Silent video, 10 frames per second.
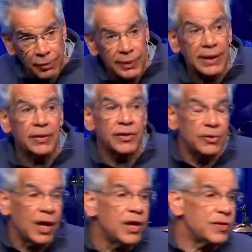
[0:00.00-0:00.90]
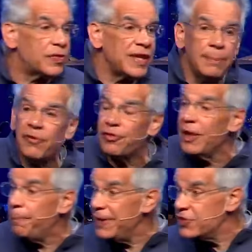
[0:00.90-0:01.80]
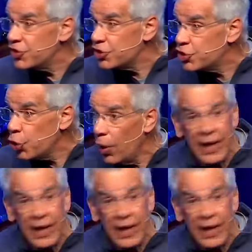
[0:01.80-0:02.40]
reader, you know the theme of Philippians is joy,